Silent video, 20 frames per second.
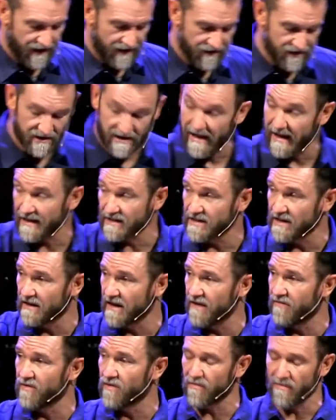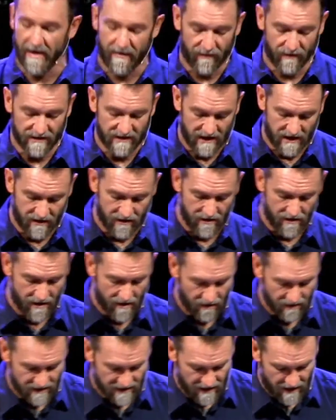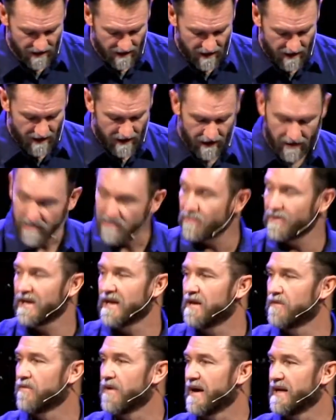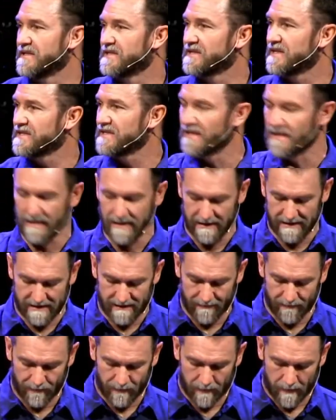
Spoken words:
Henderson. I actually gave you a reference in your notes. Here's what he writes. Listen to this.